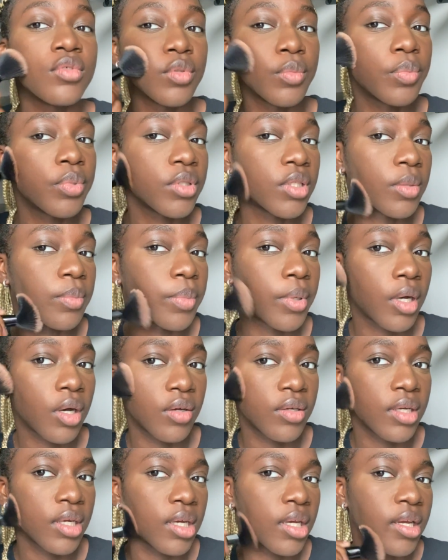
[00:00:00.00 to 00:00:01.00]
Put the
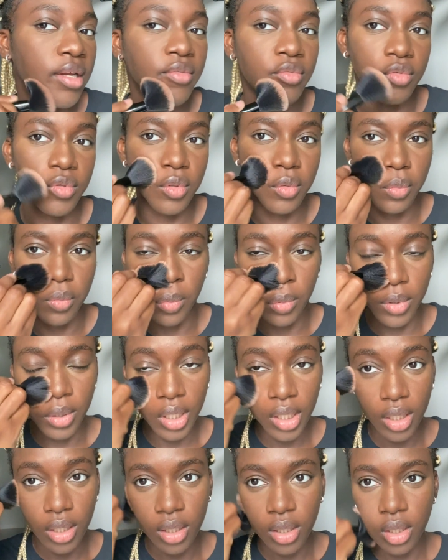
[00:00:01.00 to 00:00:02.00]
powder
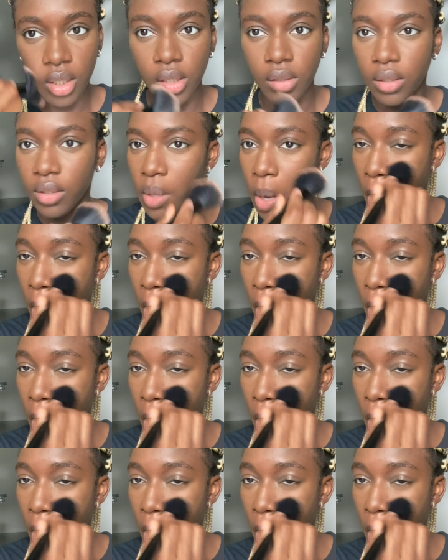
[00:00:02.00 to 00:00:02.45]
everywhere